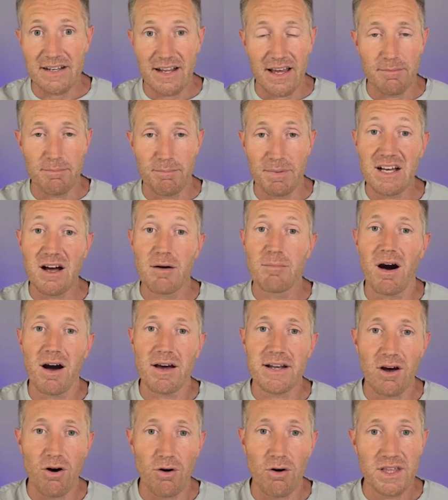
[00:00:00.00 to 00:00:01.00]
and become
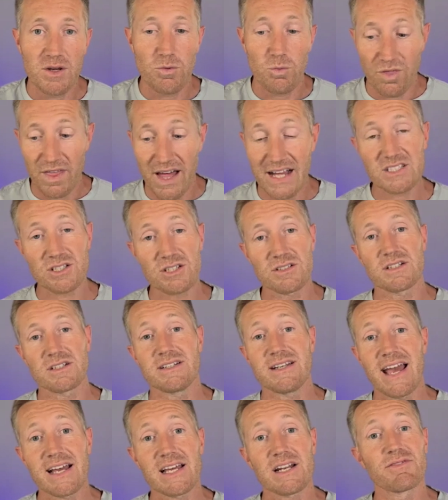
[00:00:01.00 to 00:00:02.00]
unhealthy, well, that's going to
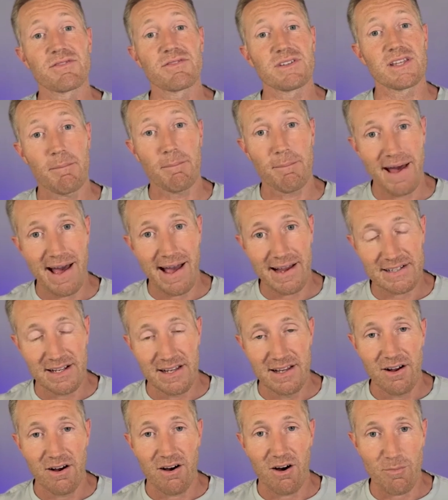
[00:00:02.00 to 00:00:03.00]
negatively impact
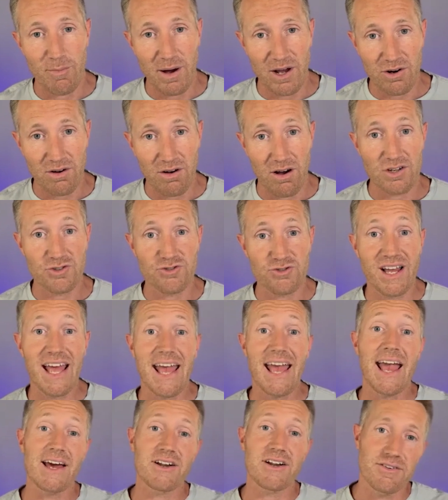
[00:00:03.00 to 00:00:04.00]
our mitochondria
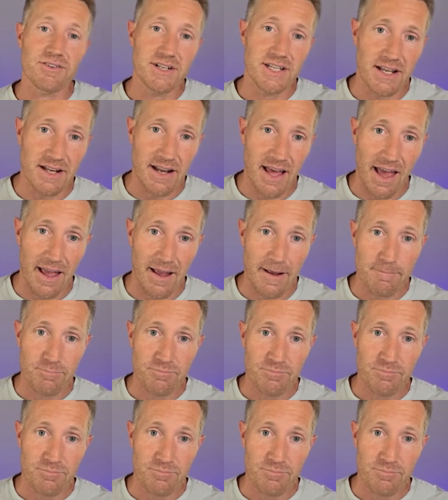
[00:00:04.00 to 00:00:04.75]
and our D N A.